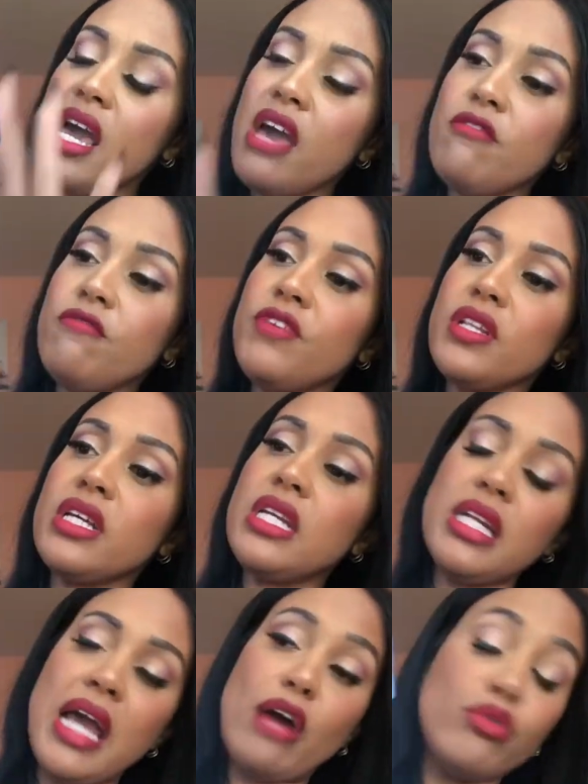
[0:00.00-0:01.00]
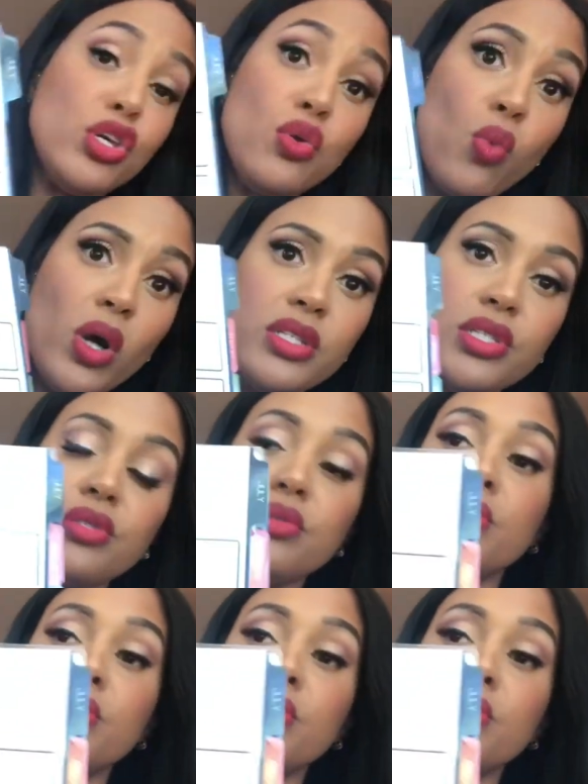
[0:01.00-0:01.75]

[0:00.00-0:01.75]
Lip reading: and fill it in how you want to.